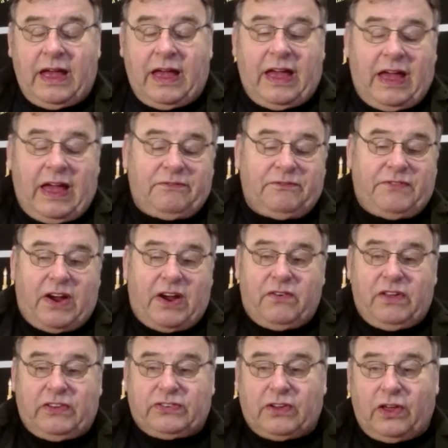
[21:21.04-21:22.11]
and
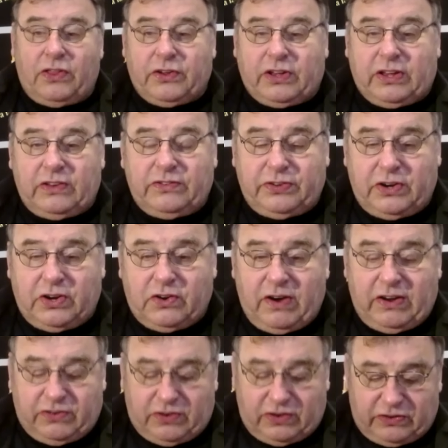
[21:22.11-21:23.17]
various other
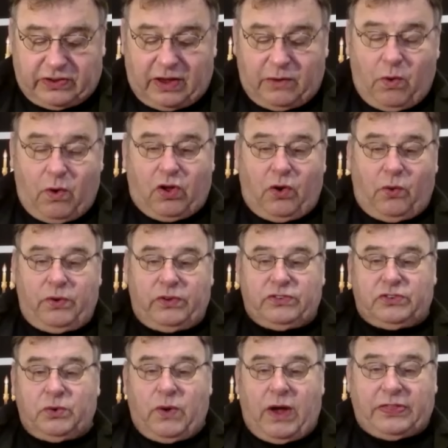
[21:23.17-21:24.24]
considerations I won't go
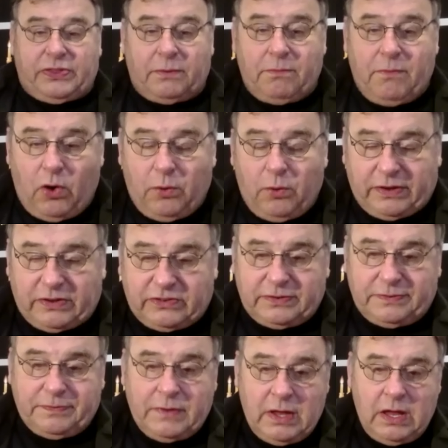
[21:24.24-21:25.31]
into at the moment.
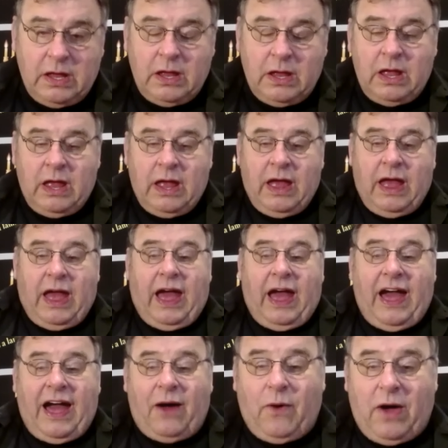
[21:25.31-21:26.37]

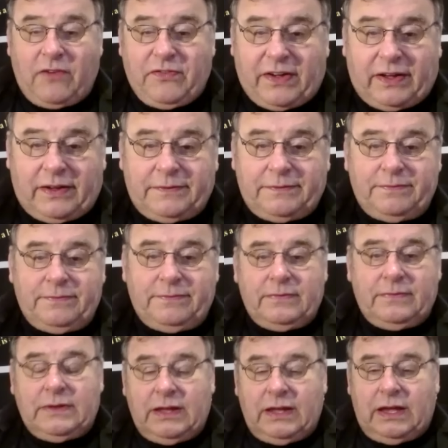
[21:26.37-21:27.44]
However,
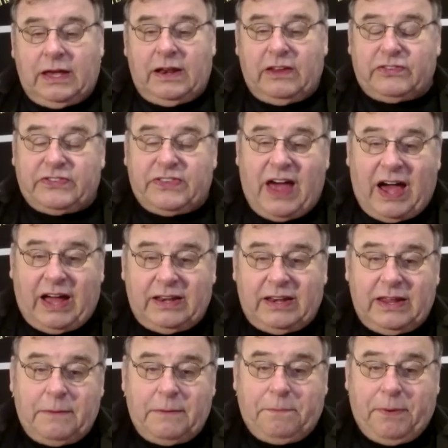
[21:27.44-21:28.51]
it is not
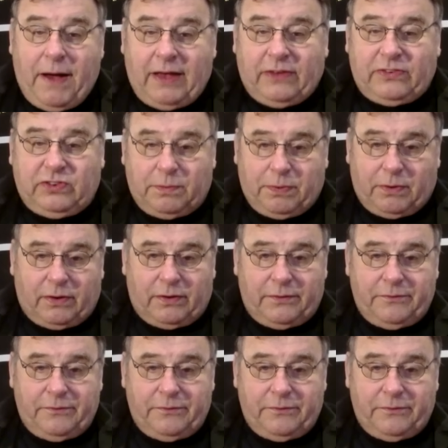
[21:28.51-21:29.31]
impossible